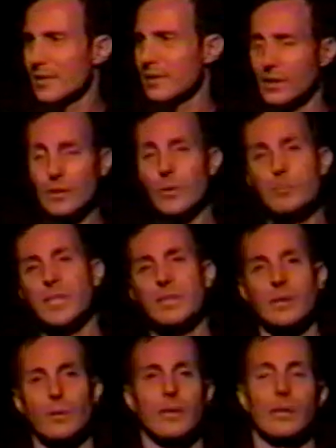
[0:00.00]
is a designer. You know what? Me
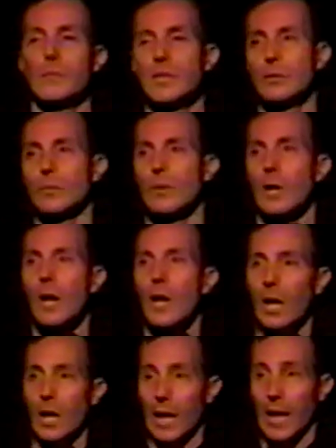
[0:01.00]
too. Okay, me too.
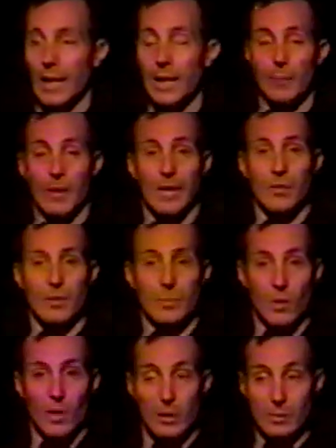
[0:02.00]
I am. I have a
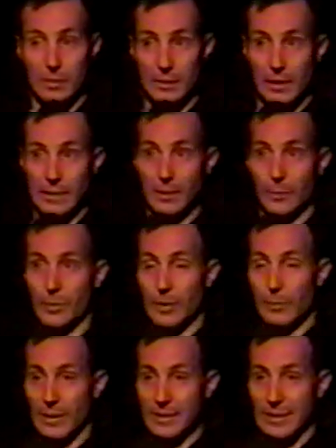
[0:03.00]
small design
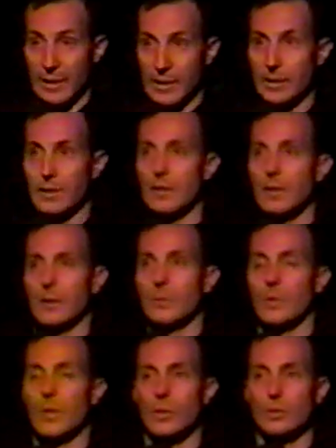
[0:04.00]
company by day
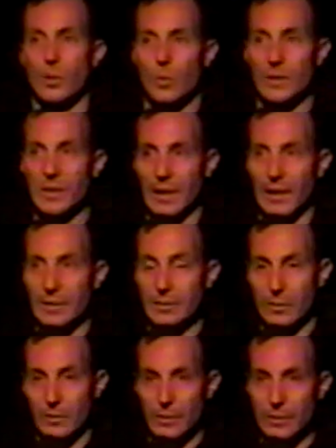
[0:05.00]
called Home at
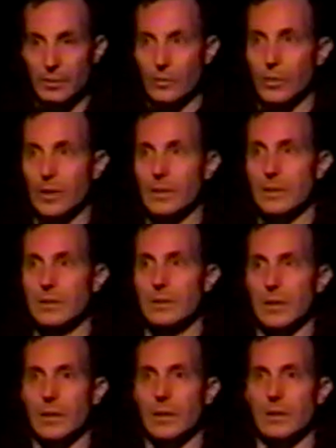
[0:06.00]
Last. I really do, and
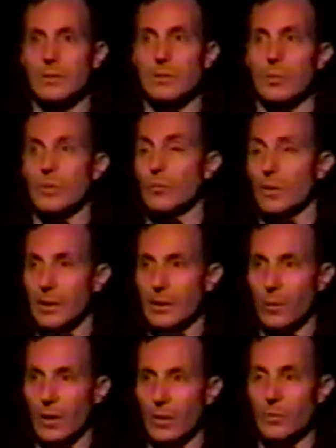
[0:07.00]
it's doing
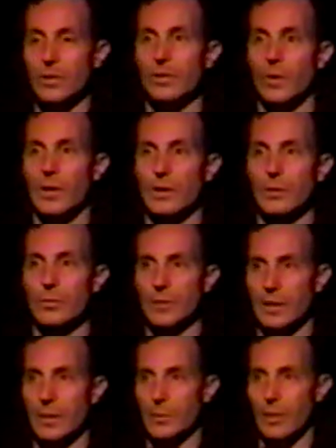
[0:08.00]
really well, which is why I do
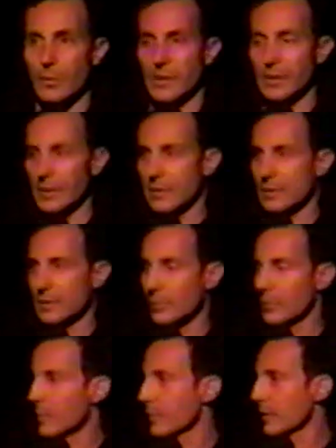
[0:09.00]
stand-up comedy at night to
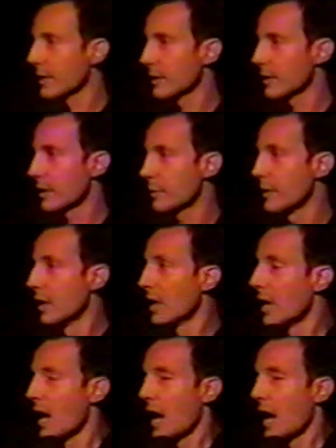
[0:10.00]
supplement my income. And the